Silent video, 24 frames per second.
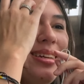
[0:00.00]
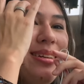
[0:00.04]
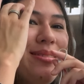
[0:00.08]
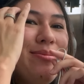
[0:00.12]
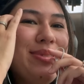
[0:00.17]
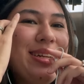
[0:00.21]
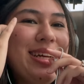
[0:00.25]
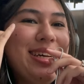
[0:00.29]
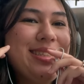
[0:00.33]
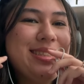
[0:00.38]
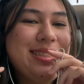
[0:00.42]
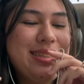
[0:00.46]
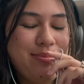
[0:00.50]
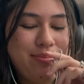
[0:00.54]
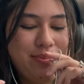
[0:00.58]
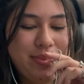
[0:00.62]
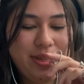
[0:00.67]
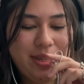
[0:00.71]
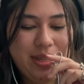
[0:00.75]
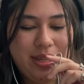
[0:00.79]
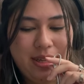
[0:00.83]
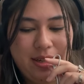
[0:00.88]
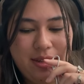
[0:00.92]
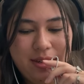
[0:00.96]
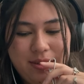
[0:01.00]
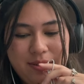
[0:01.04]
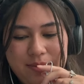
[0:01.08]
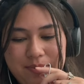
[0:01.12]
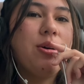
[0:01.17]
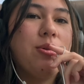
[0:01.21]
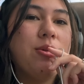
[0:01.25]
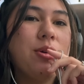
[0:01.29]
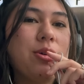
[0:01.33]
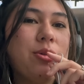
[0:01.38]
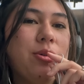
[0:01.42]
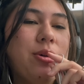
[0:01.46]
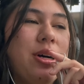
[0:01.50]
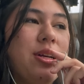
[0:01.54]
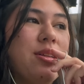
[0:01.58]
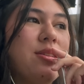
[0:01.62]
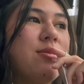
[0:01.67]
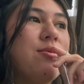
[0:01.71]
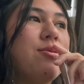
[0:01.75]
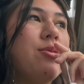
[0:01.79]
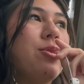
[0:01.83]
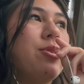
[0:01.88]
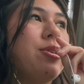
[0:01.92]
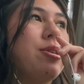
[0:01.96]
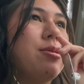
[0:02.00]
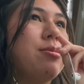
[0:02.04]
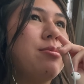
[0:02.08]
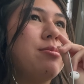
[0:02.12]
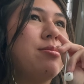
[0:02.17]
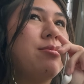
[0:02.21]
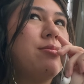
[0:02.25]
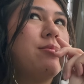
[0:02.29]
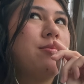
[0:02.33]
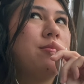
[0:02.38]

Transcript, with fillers: but I did put in a request form,